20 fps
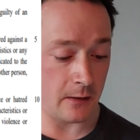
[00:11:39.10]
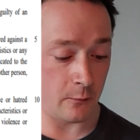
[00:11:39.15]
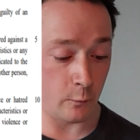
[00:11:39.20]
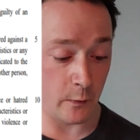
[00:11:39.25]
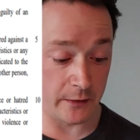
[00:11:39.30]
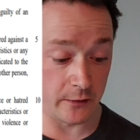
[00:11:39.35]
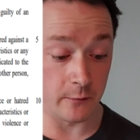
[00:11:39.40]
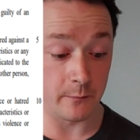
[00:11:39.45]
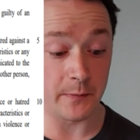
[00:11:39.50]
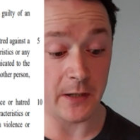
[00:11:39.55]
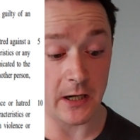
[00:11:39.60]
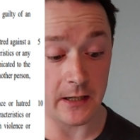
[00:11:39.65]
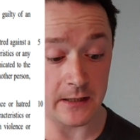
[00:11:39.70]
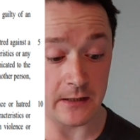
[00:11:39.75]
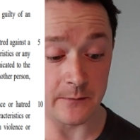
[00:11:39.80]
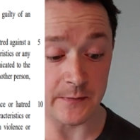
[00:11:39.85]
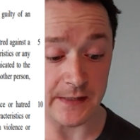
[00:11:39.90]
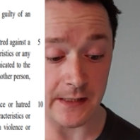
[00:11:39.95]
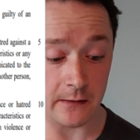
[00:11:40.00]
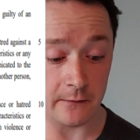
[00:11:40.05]
whether by
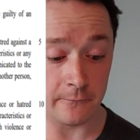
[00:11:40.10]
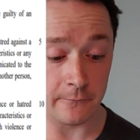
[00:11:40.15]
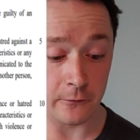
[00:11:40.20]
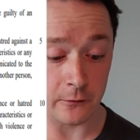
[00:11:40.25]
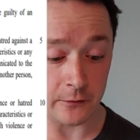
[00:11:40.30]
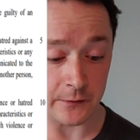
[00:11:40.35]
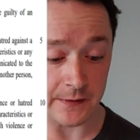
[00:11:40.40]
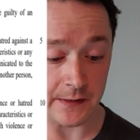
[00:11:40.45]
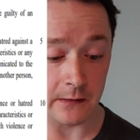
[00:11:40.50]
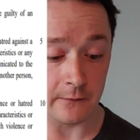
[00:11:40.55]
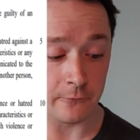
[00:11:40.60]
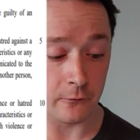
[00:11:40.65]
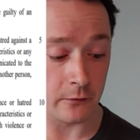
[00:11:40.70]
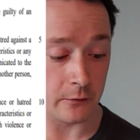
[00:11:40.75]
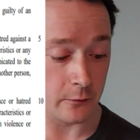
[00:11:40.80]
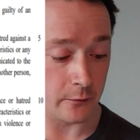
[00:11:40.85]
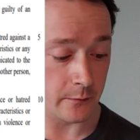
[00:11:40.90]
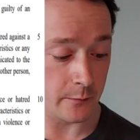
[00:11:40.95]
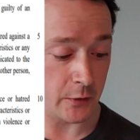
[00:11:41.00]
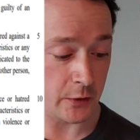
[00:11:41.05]
himself, herself, or
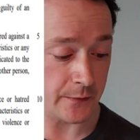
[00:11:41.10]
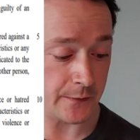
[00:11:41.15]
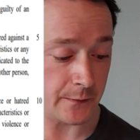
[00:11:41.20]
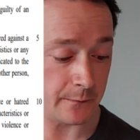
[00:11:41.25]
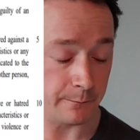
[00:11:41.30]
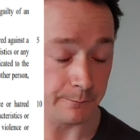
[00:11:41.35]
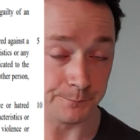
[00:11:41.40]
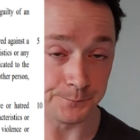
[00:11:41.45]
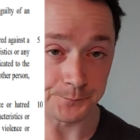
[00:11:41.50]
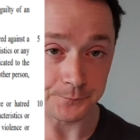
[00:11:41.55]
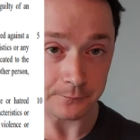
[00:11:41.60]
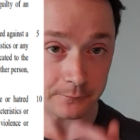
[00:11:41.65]
another person,